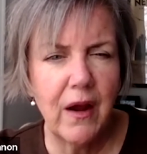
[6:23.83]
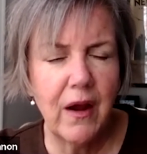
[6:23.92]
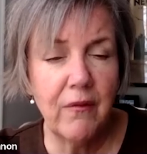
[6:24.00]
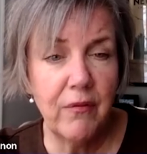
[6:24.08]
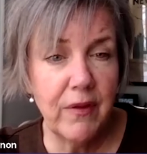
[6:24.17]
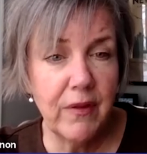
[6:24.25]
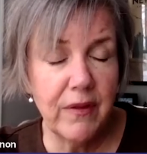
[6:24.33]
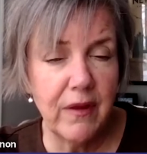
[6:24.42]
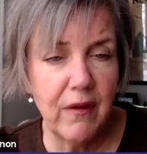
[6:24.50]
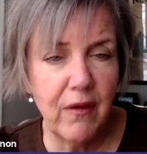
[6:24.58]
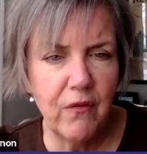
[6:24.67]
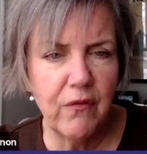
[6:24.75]
are
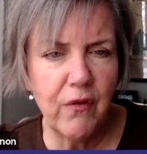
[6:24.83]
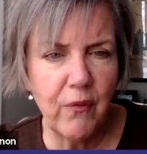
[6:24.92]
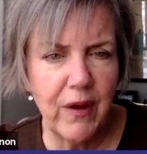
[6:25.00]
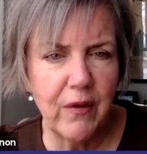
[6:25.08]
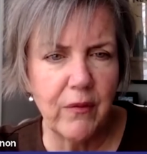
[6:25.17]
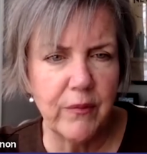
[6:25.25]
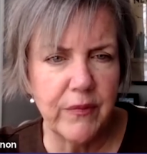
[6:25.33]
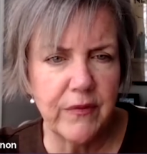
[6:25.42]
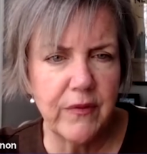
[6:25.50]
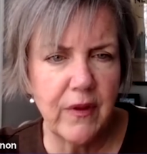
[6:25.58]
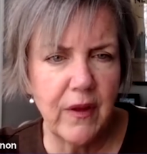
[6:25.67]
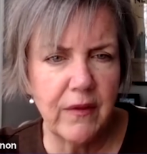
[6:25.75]
really overwhelmed
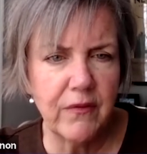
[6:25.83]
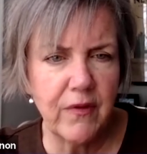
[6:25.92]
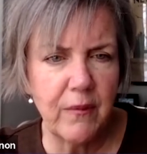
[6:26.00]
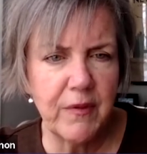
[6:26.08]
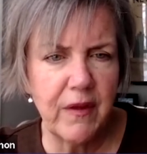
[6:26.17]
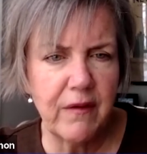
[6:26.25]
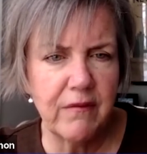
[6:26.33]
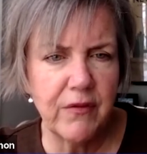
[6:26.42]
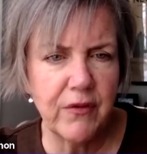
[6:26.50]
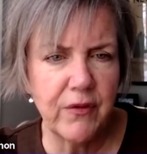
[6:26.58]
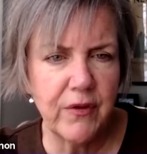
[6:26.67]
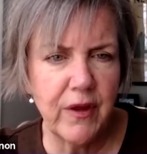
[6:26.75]
on some level
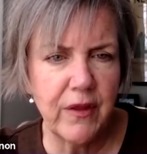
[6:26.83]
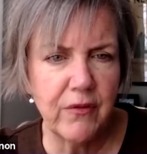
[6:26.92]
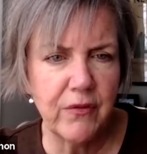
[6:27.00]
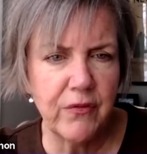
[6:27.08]
or another.